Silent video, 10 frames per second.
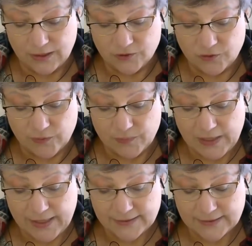to
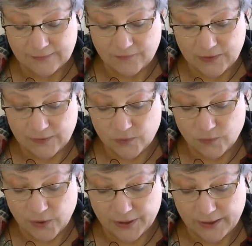replace a fearful
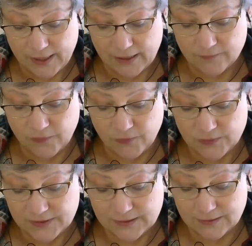one at
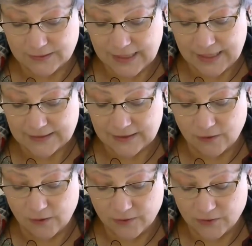first takes a
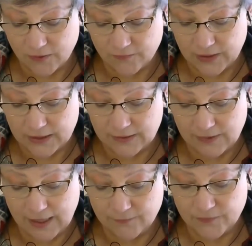lot of inner
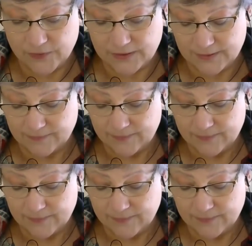effort